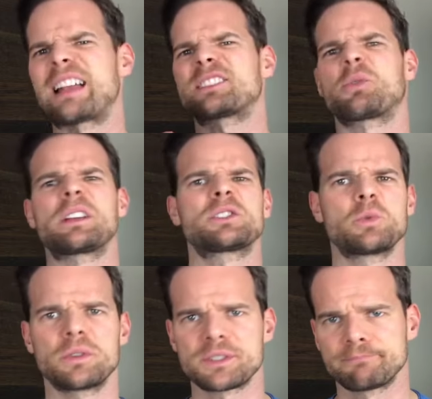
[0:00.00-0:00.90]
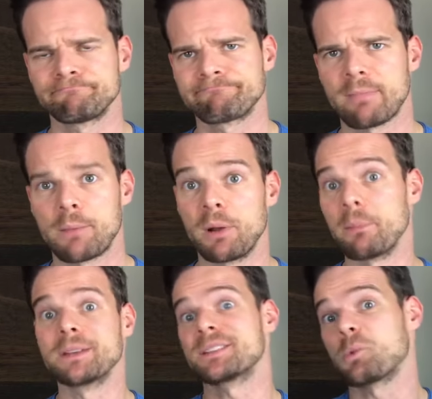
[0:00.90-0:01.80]
Lots of great tools. But
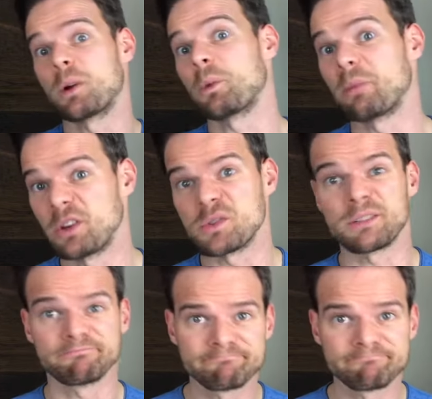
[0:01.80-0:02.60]
Mint is the one we've been using.